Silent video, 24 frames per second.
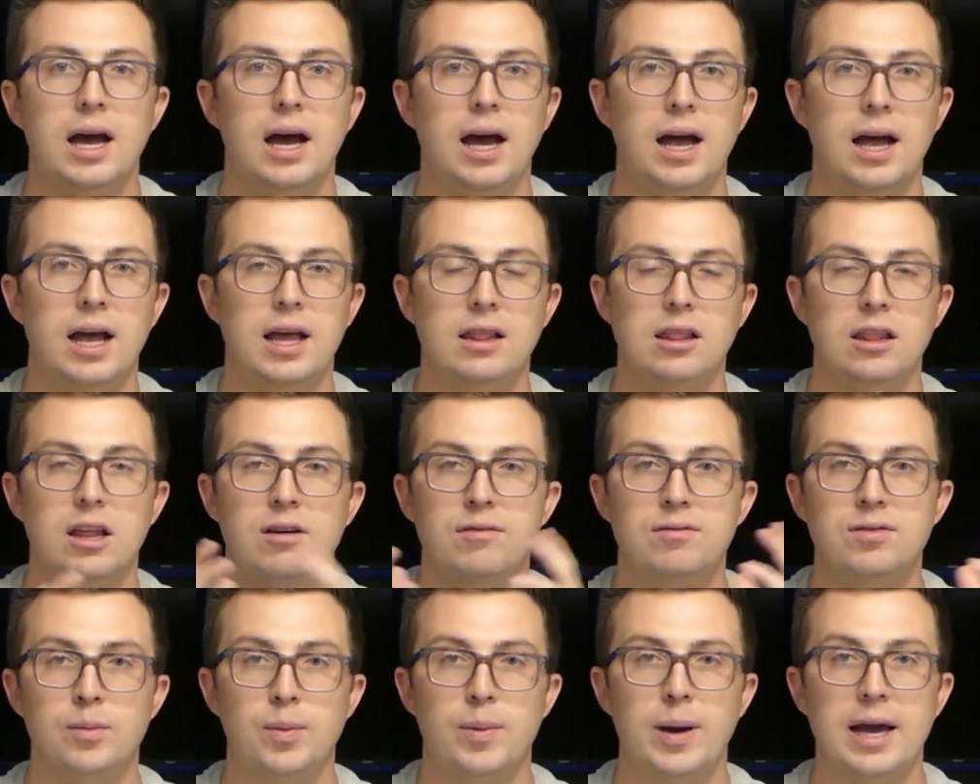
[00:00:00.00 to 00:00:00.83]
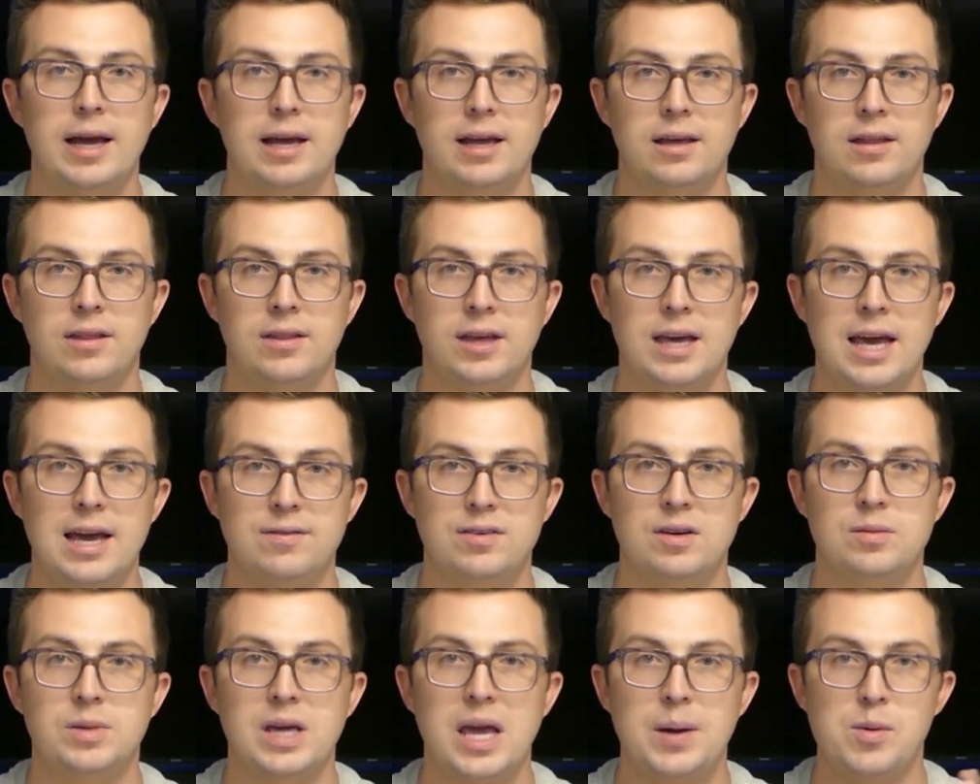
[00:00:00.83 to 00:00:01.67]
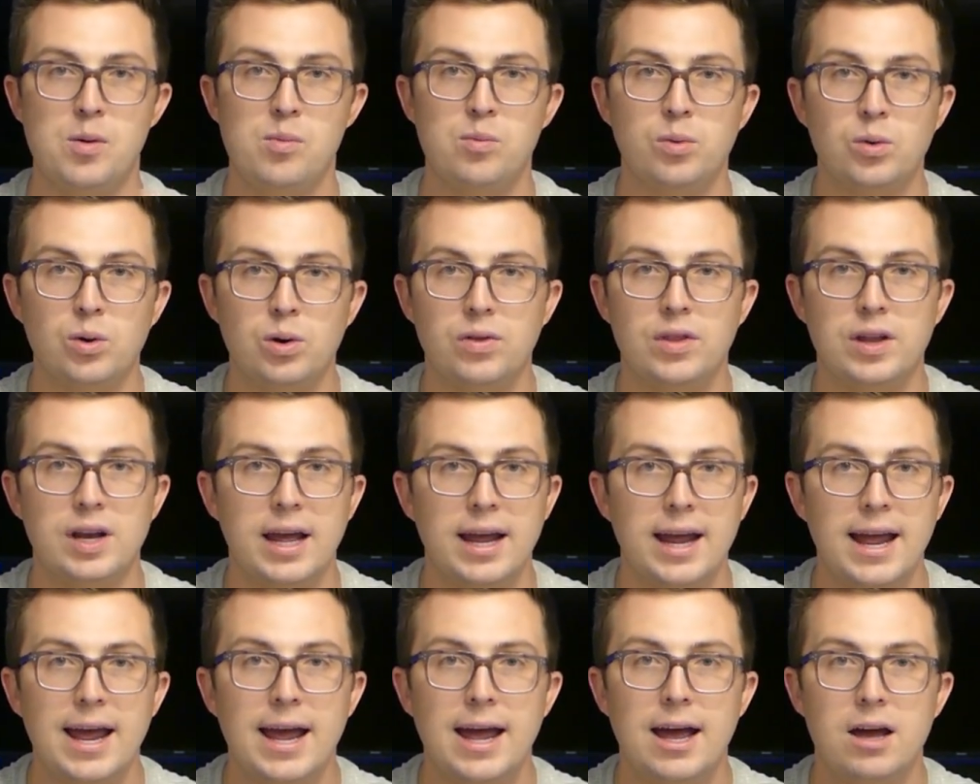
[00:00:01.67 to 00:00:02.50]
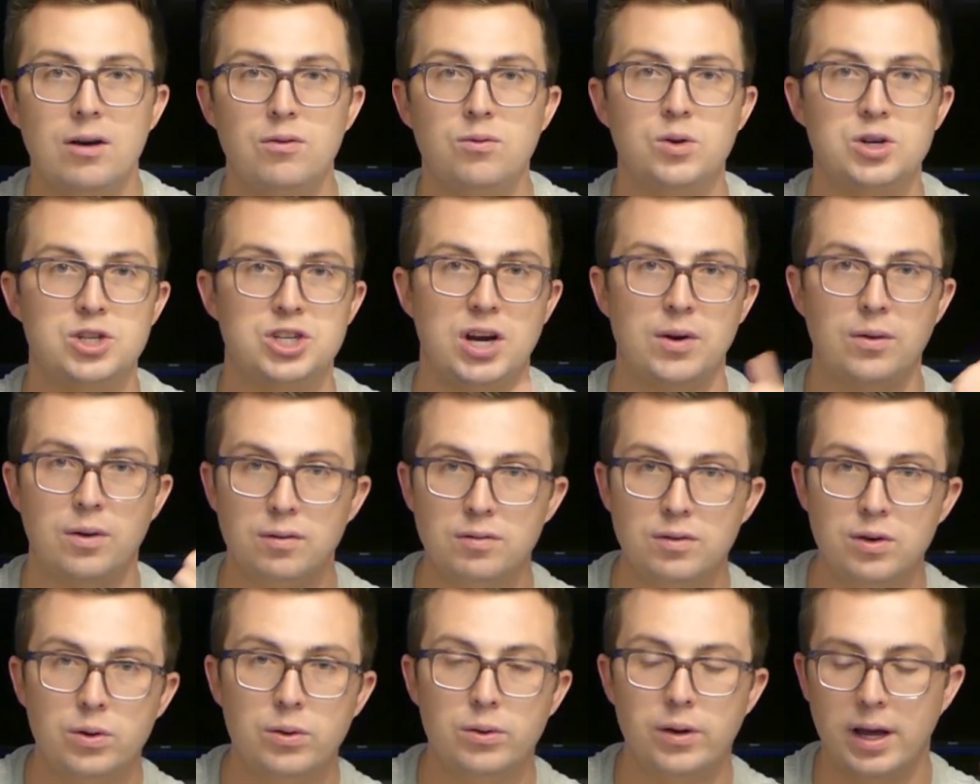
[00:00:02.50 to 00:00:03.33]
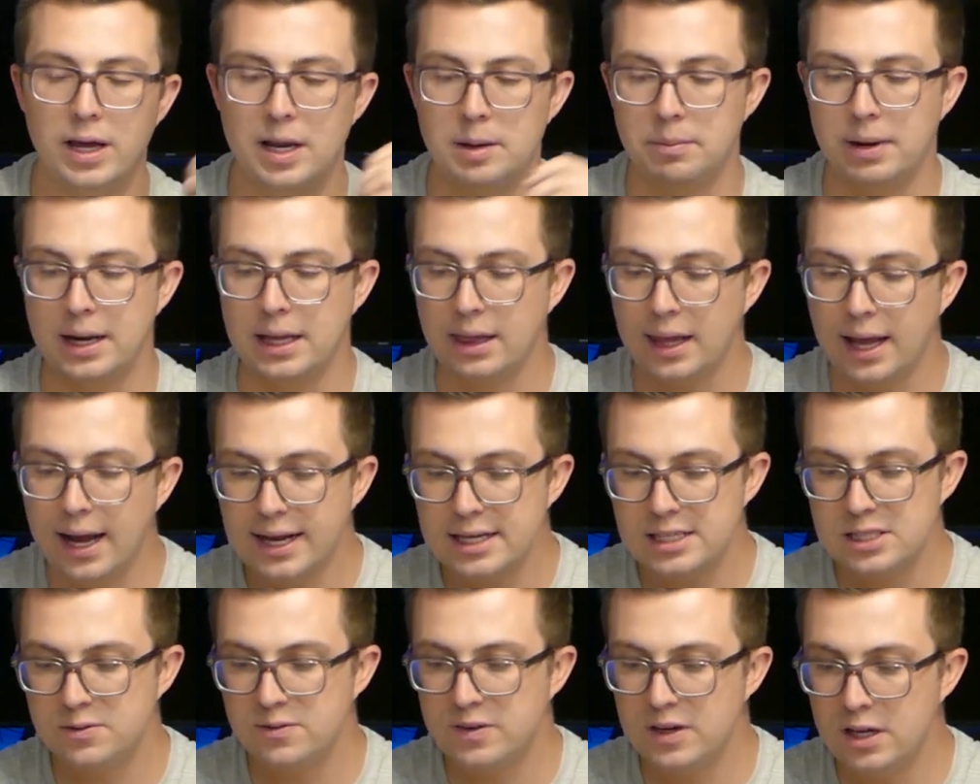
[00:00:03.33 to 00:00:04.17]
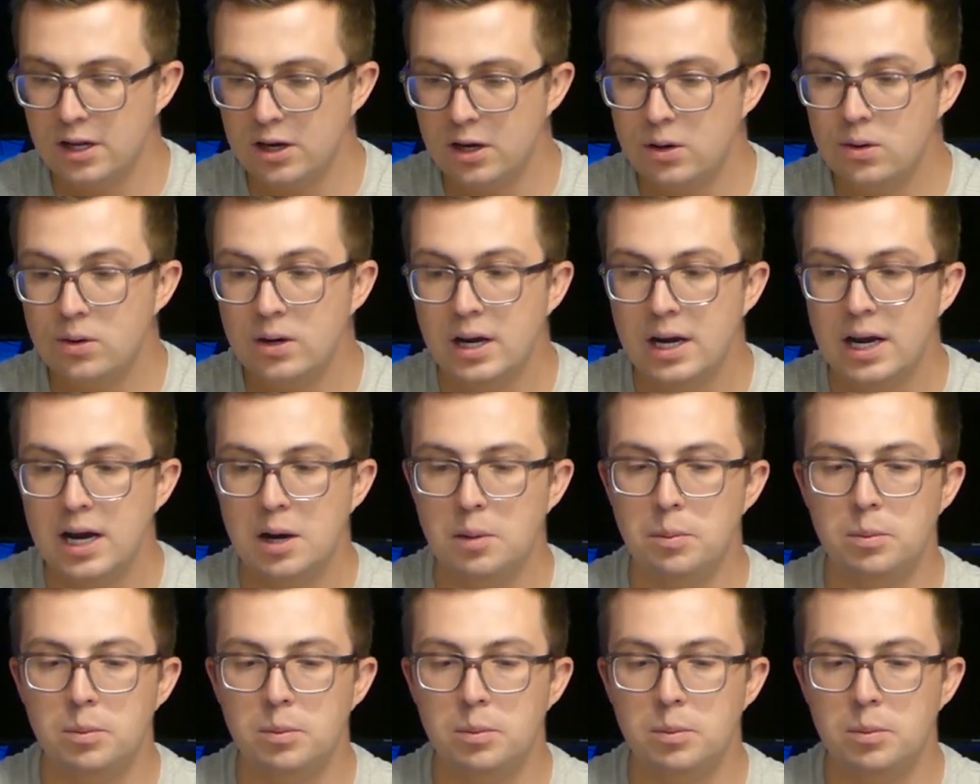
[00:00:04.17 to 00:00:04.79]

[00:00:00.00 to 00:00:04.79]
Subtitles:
I love the FM Gammon board that I have, which I reviewed in my last video.